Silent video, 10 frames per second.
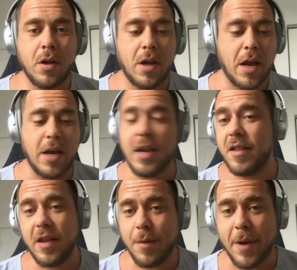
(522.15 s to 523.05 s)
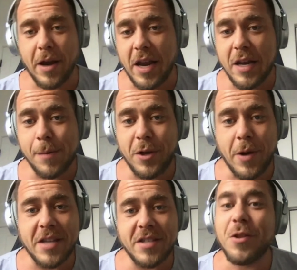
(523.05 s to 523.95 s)
anything about
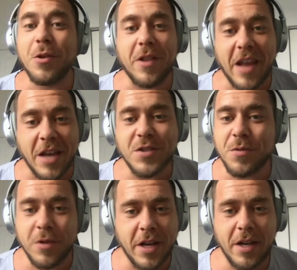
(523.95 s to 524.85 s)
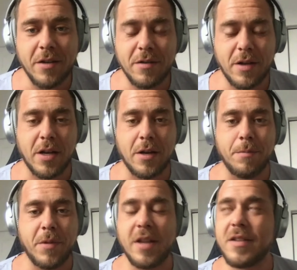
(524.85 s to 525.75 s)
AWS other than S3.
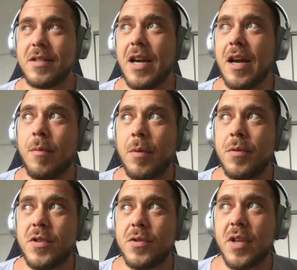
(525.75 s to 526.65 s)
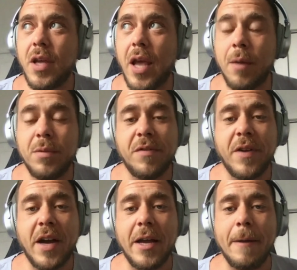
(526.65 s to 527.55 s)
And at the time I was using
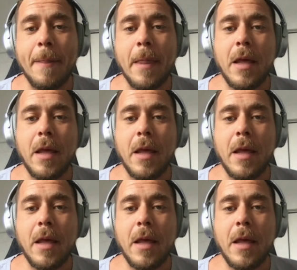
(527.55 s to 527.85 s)
Amplify.